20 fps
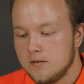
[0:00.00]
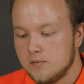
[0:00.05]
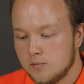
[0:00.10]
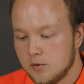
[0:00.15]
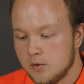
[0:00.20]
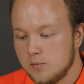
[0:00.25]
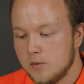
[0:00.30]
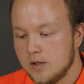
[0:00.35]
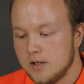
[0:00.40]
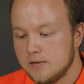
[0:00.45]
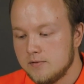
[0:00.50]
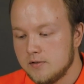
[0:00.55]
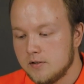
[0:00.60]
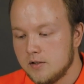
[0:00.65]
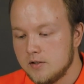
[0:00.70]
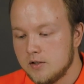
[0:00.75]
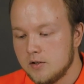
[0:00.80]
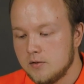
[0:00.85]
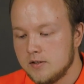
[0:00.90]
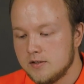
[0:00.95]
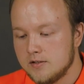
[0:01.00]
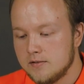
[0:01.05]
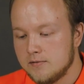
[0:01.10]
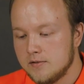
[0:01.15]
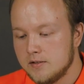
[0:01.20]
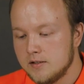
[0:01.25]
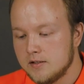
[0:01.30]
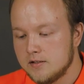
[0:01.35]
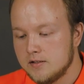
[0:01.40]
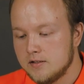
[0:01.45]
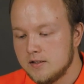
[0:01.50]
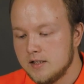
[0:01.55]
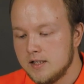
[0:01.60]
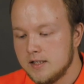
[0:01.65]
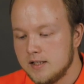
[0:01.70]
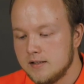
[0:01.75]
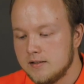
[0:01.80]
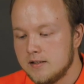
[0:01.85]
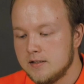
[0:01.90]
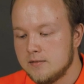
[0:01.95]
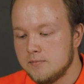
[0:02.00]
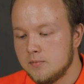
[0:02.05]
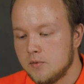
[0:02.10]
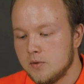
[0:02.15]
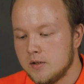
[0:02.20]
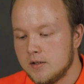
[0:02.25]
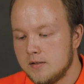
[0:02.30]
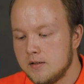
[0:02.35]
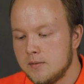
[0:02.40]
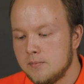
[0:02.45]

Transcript: We wait for the loading to finish, and at this point,